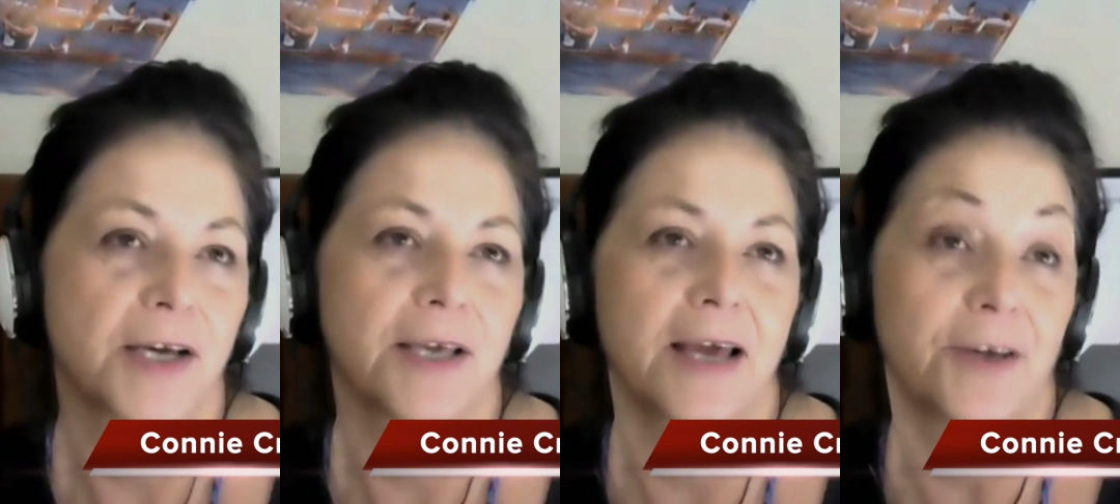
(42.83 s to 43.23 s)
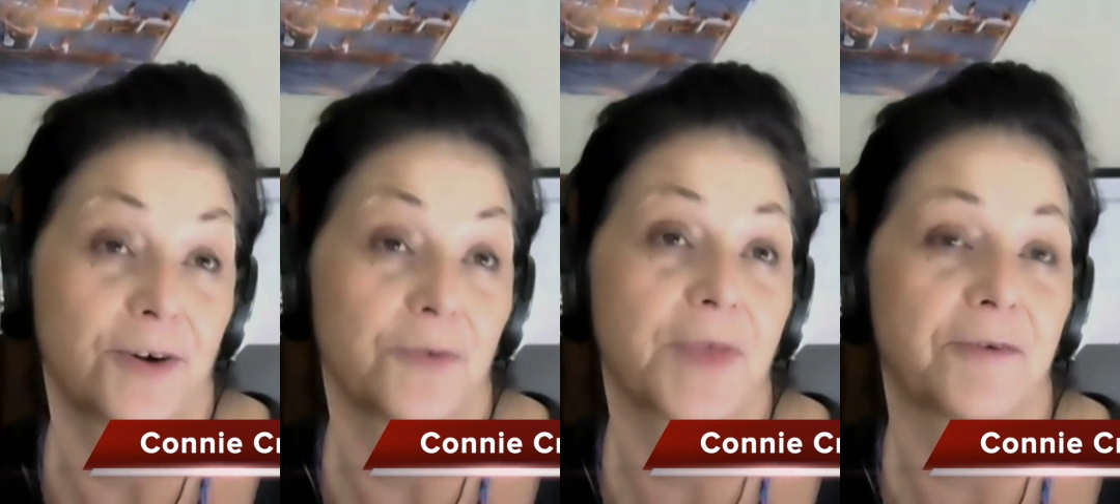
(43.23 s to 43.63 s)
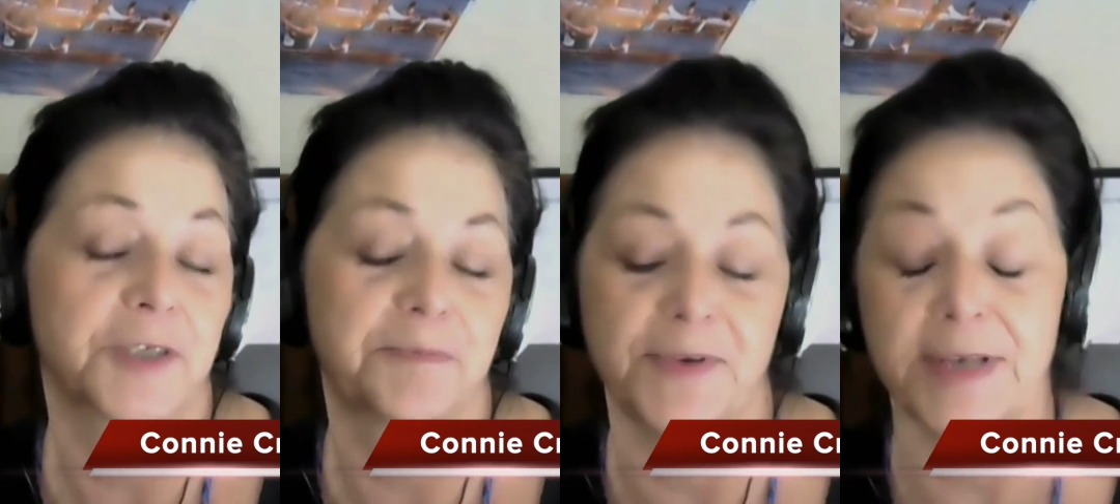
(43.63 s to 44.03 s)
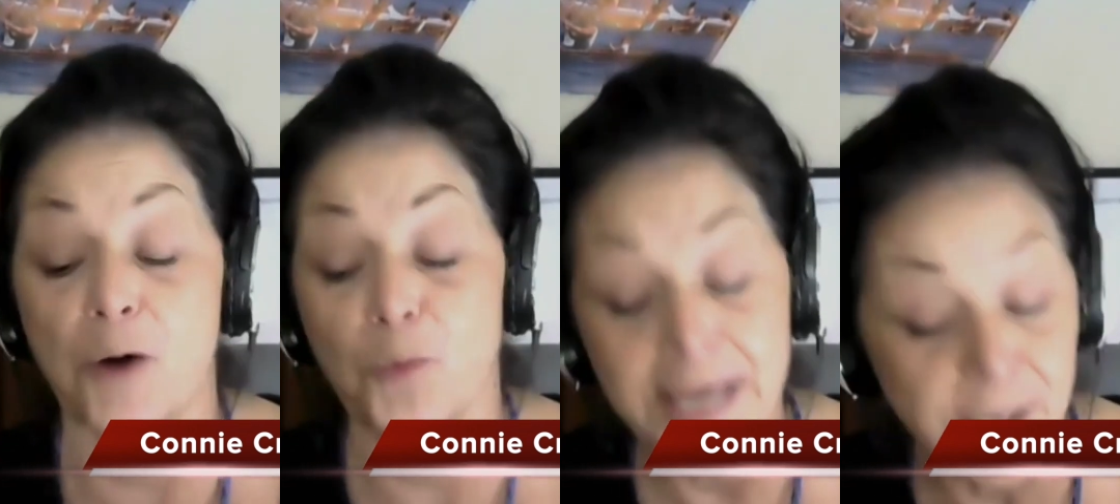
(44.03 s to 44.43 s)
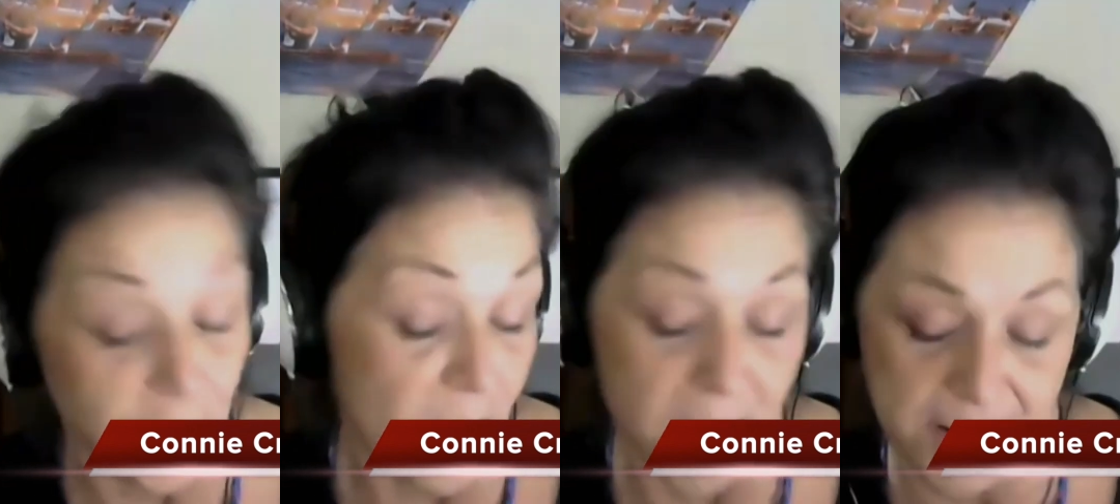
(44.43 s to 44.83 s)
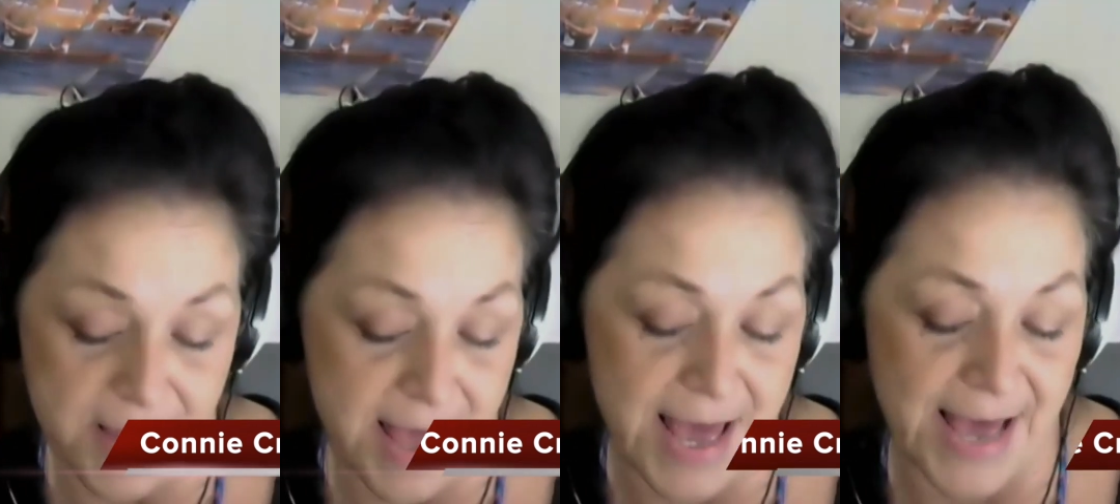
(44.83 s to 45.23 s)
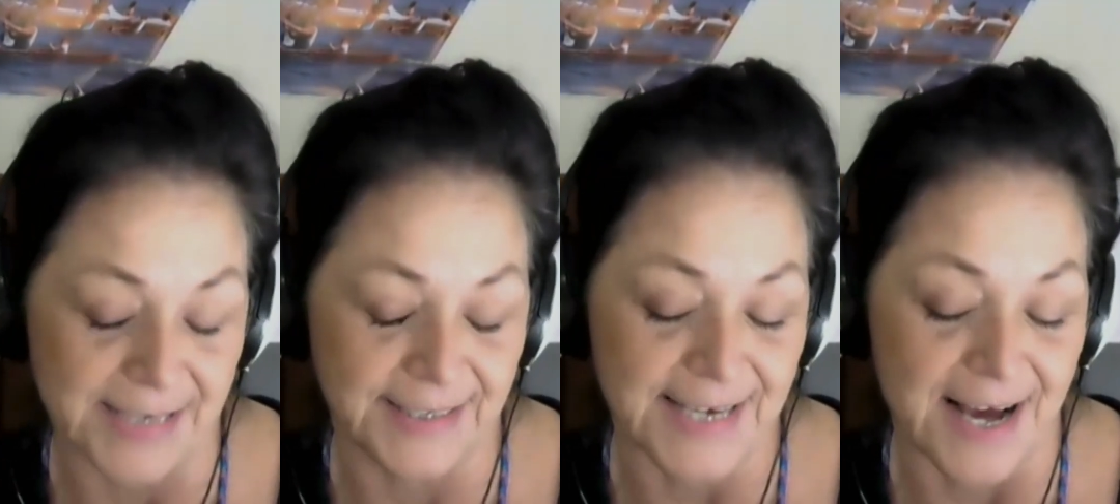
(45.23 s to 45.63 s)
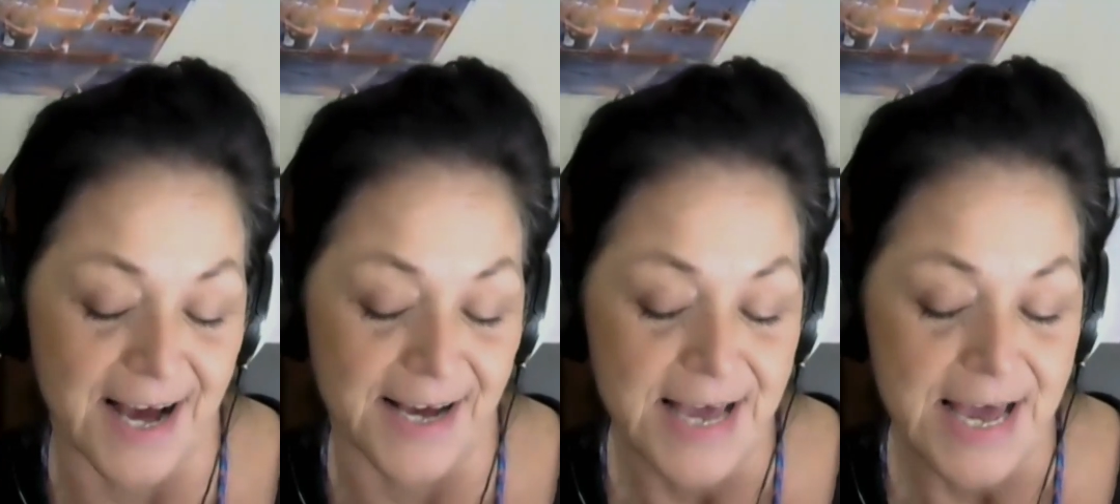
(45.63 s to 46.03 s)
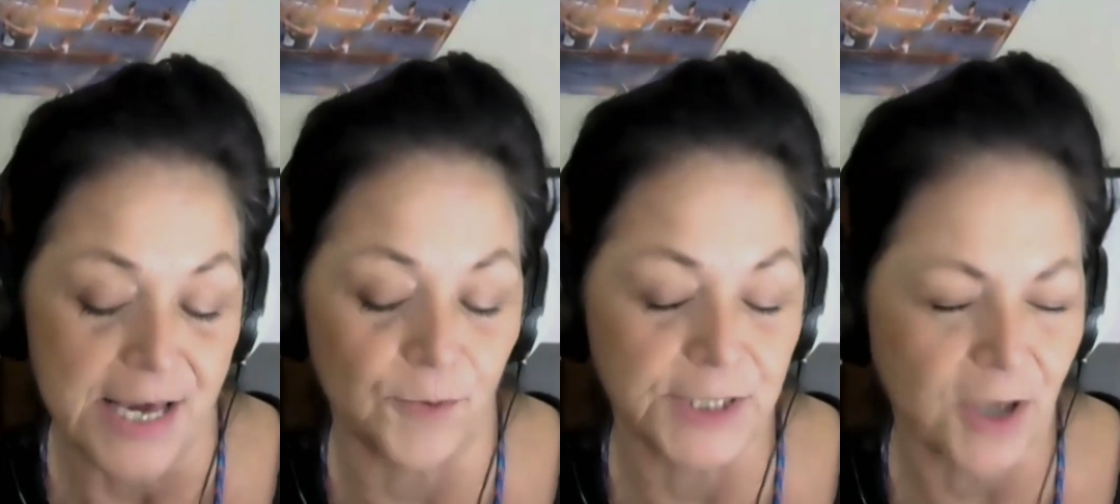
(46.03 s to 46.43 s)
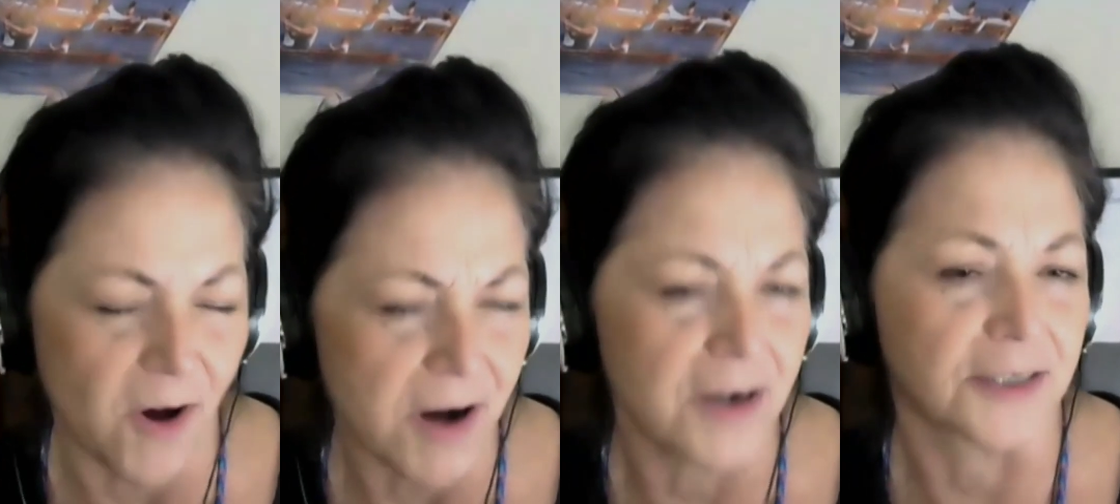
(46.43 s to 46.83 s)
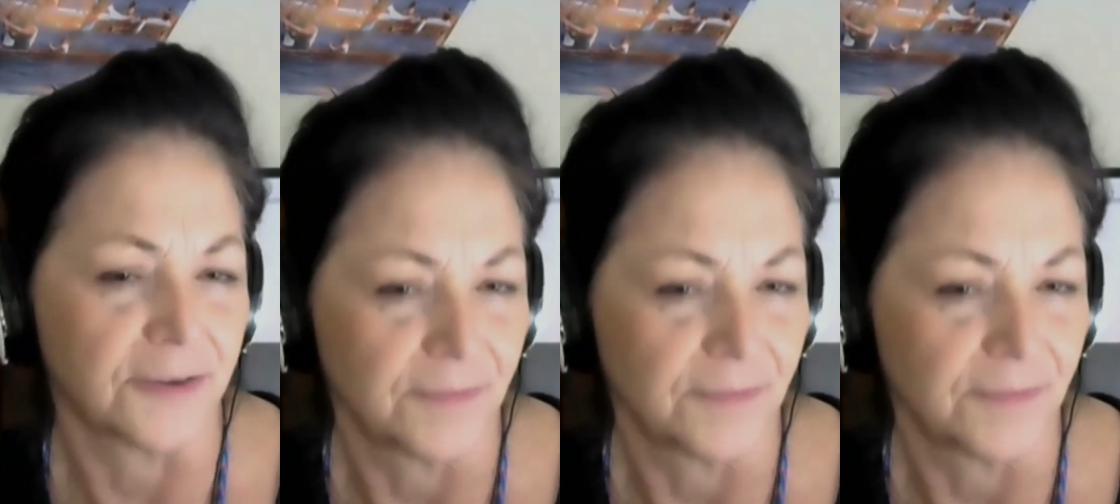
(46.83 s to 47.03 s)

you know that was a week long and uh it was hard